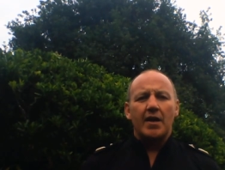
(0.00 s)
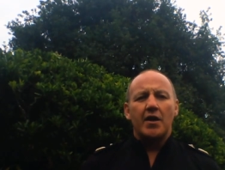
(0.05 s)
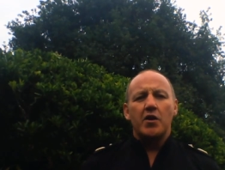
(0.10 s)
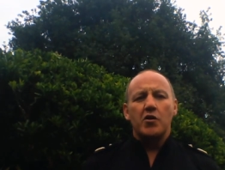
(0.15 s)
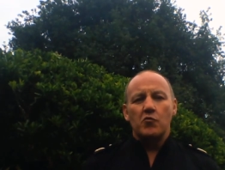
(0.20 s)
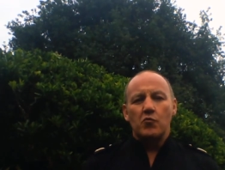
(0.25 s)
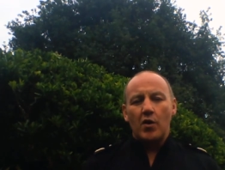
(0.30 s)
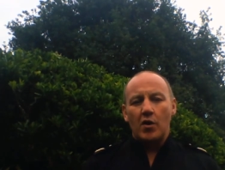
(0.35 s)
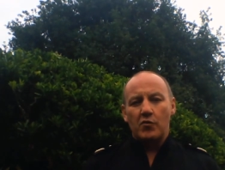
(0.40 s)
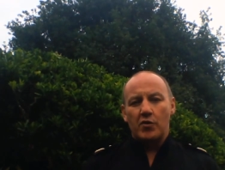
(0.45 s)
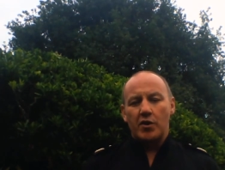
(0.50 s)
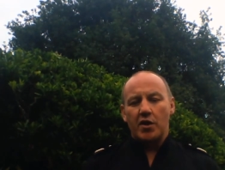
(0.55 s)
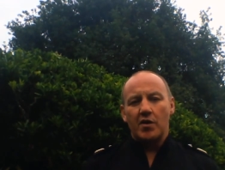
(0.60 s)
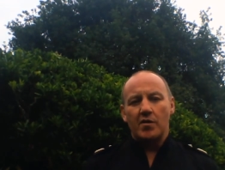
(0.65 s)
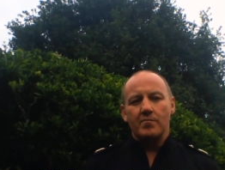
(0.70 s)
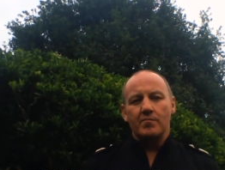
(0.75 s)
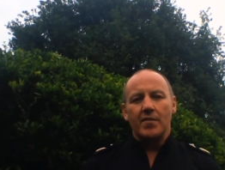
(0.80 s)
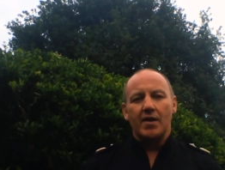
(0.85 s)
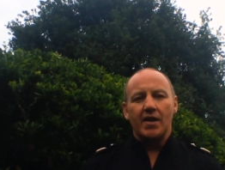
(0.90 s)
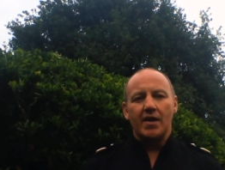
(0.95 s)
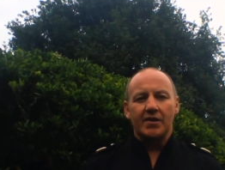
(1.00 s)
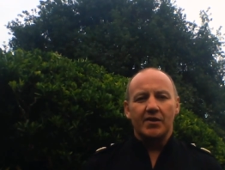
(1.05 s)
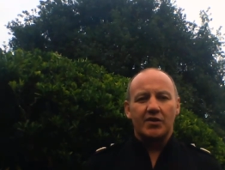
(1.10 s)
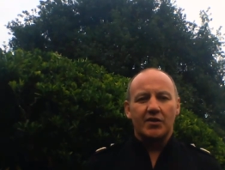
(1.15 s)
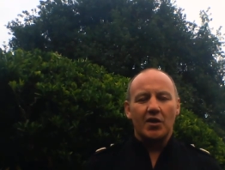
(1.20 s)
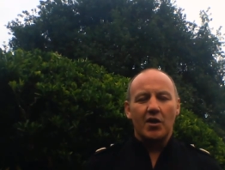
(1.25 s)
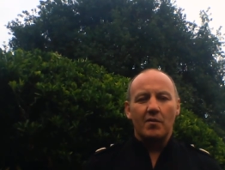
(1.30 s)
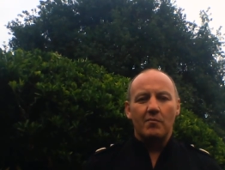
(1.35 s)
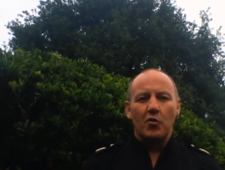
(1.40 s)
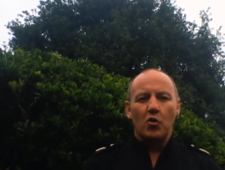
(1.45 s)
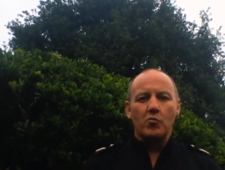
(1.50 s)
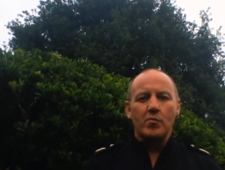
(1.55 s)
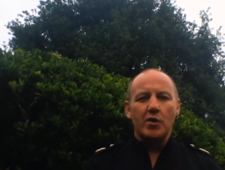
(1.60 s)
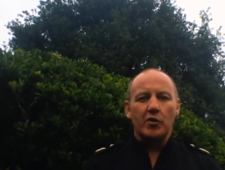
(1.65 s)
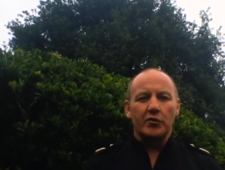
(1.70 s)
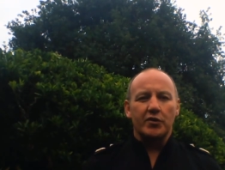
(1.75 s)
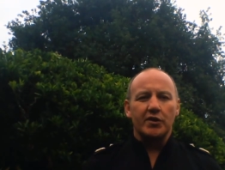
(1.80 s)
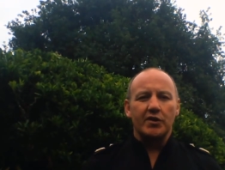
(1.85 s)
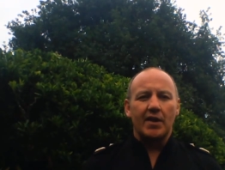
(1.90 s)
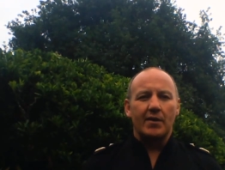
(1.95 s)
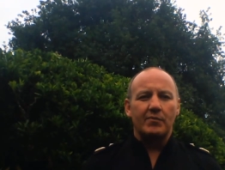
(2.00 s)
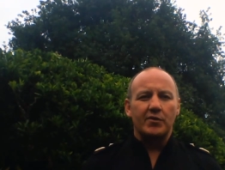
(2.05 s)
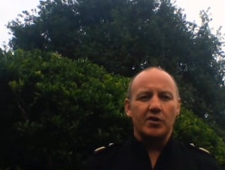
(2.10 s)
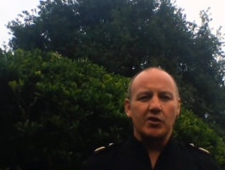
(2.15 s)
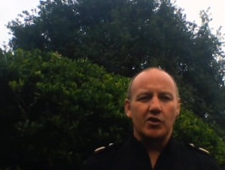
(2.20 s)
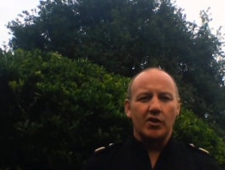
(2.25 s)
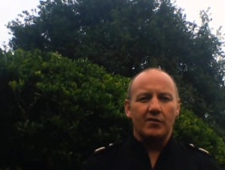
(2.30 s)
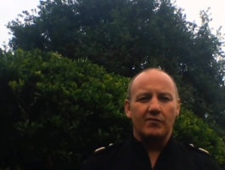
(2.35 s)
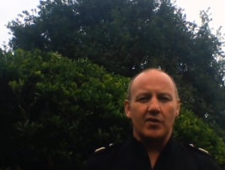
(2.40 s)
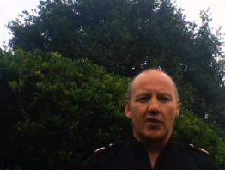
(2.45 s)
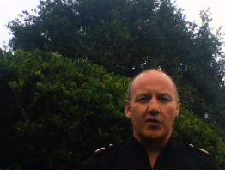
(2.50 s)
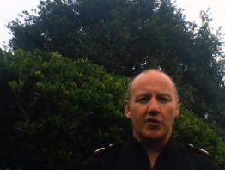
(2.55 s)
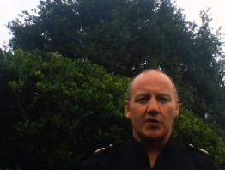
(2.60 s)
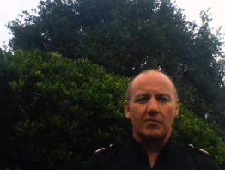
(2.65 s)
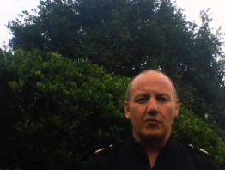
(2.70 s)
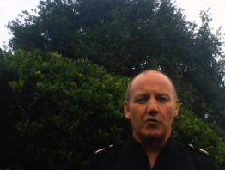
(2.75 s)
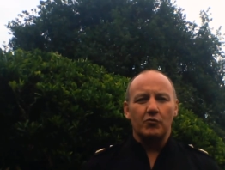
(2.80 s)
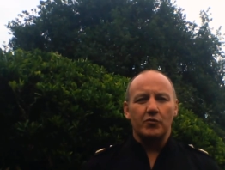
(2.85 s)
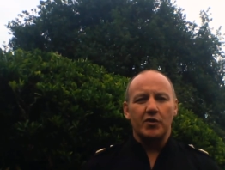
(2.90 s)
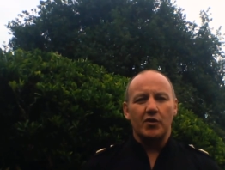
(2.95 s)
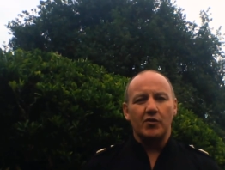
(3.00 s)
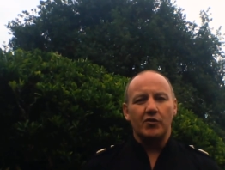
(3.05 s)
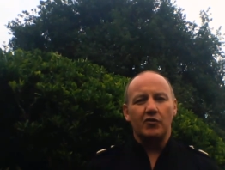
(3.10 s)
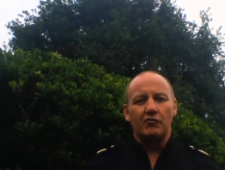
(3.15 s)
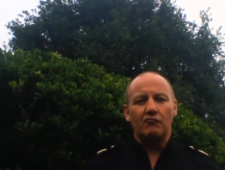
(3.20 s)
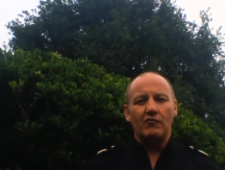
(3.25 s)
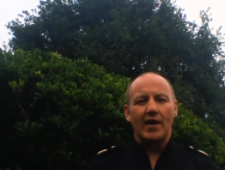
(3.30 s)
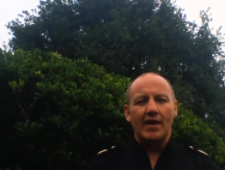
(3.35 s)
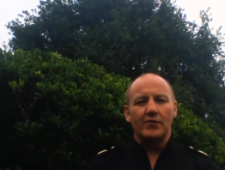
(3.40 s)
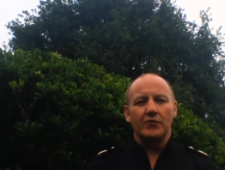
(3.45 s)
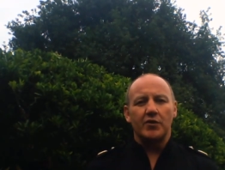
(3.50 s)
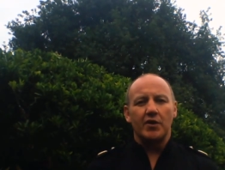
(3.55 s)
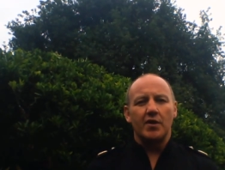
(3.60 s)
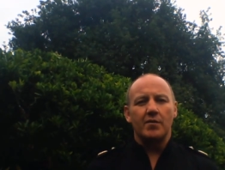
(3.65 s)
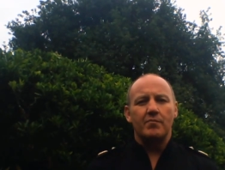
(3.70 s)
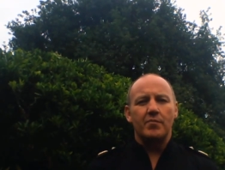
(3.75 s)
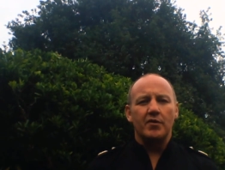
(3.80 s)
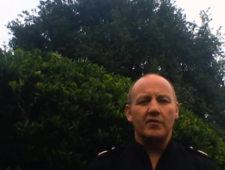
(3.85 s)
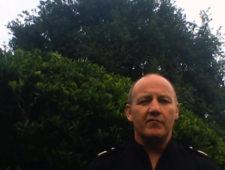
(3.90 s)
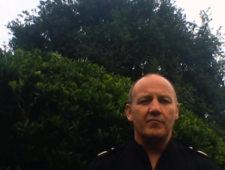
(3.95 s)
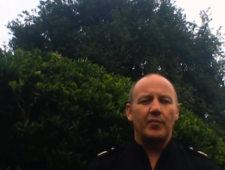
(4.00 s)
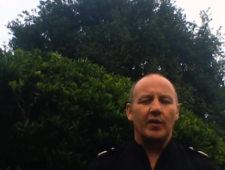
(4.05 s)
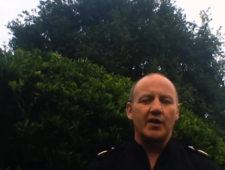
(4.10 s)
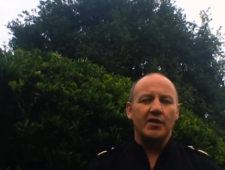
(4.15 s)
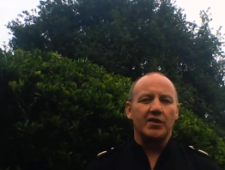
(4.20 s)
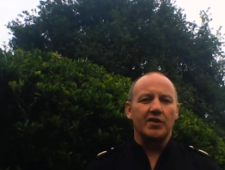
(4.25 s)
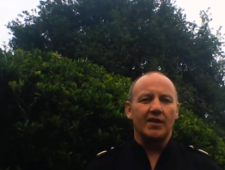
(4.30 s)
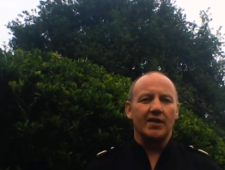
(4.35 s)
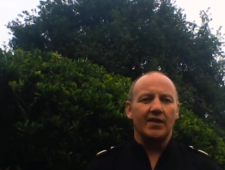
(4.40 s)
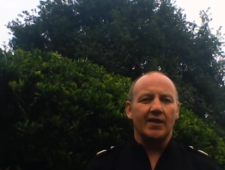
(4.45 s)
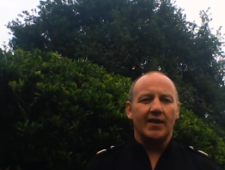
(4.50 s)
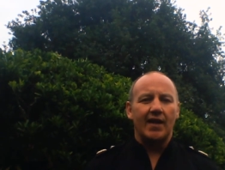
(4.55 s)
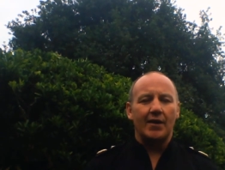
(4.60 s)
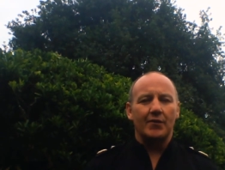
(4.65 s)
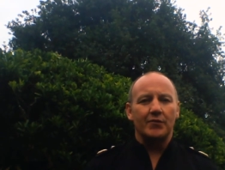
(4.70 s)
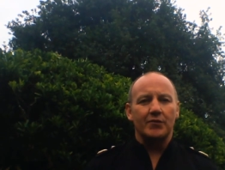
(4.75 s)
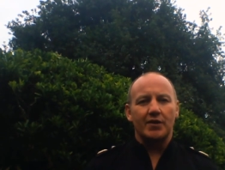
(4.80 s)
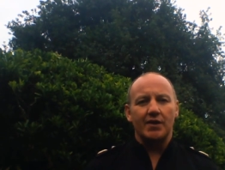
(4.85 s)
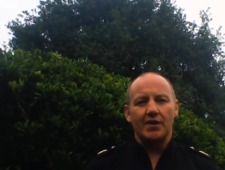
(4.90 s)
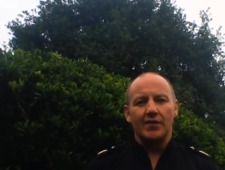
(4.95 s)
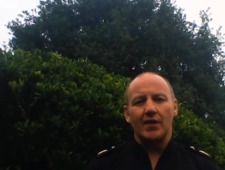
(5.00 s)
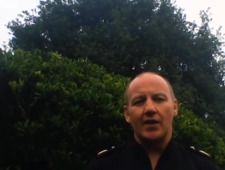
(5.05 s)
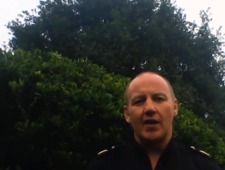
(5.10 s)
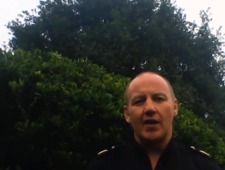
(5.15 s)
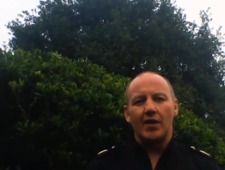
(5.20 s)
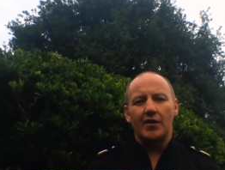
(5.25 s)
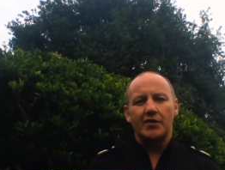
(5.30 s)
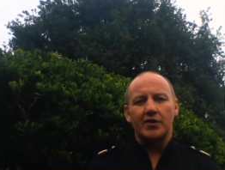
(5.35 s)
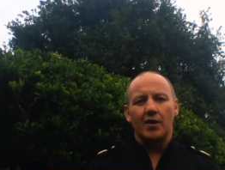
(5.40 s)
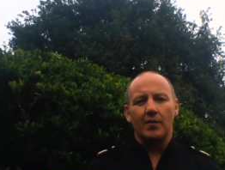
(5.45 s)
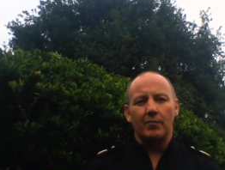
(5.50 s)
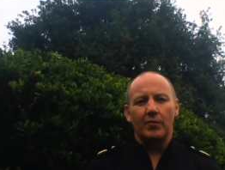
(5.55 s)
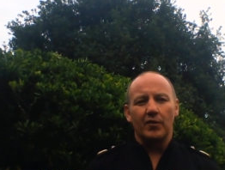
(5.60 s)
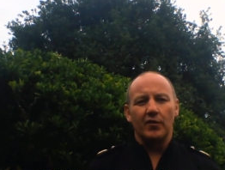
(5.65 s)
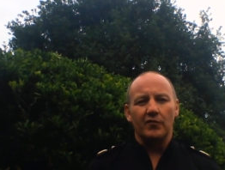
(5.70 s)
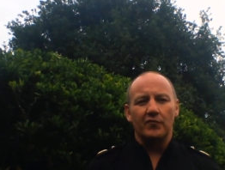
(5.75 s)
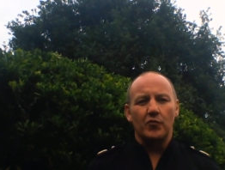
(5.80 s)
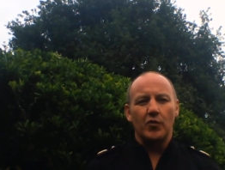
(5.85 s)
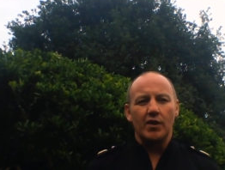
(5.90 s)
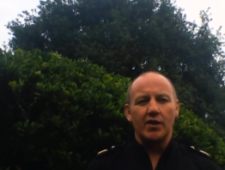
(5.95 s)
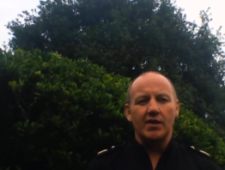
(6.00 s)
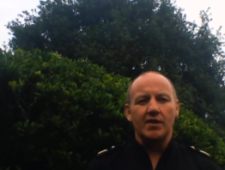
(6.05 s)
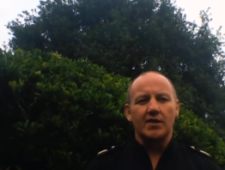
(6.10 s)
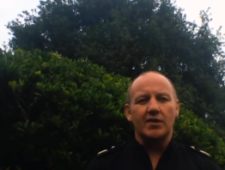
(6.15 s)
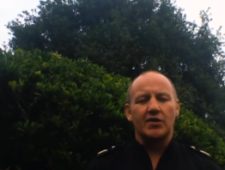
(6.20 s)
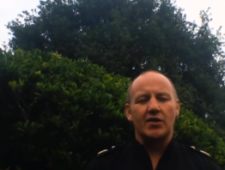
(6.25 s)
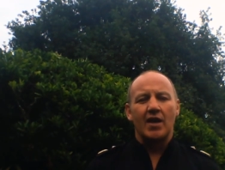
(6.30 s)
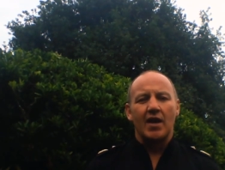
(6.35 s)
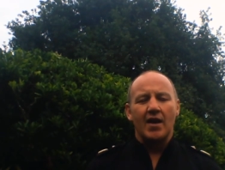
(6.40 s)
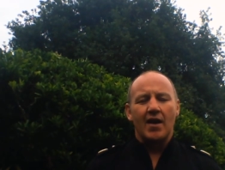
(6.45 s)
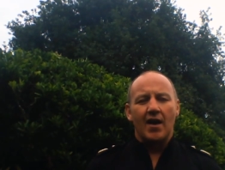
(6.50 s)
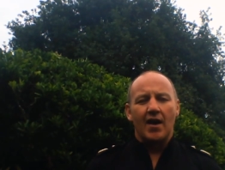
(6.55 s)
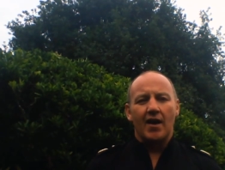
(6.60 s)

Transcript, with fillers: Hello, welcome. It's uh, Paul Mills, the Deputy Chief Constable, doing the roundup of policing in the county in the last couple of weeks.